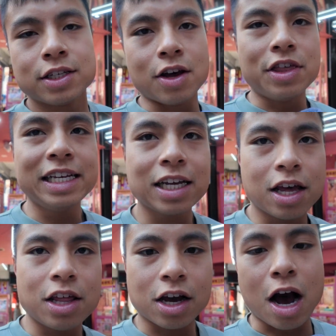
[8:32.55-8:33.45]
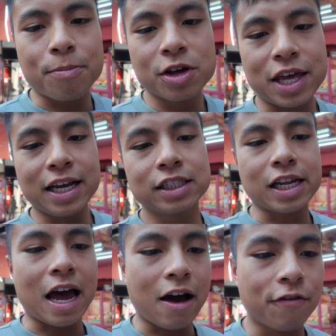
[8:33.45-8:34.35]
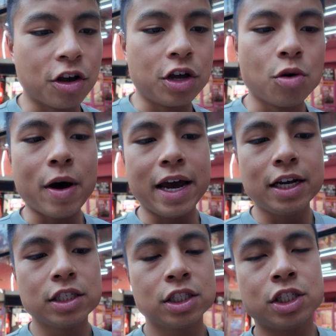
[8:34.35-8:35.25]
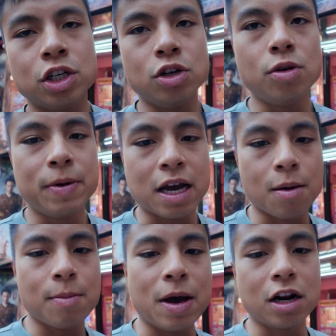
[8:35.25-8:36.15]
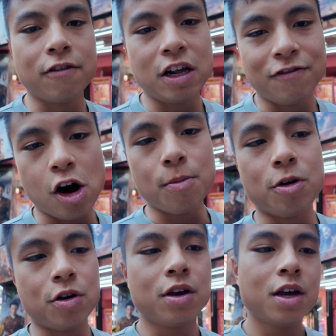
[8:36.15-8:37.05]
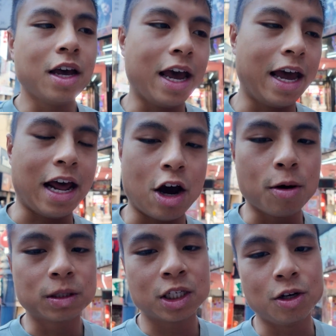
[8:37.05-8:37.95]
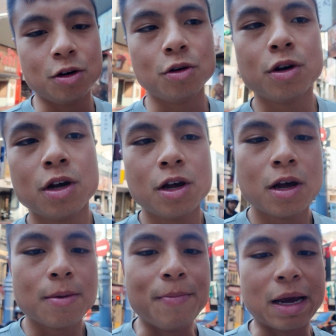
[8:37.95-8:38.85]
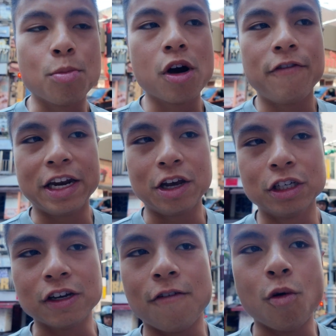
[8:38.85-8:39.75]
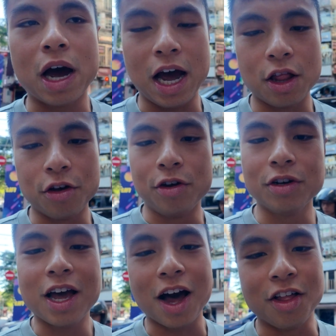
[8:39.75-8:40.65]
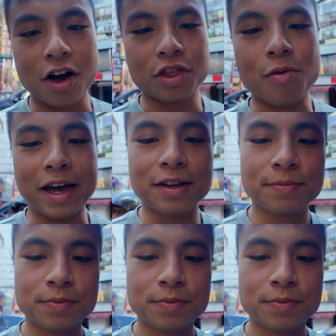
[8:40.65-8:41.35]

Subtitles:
So these are the couple of things that I've learned a way to become a better developer, and I hope to make more videos of what I learned along the way.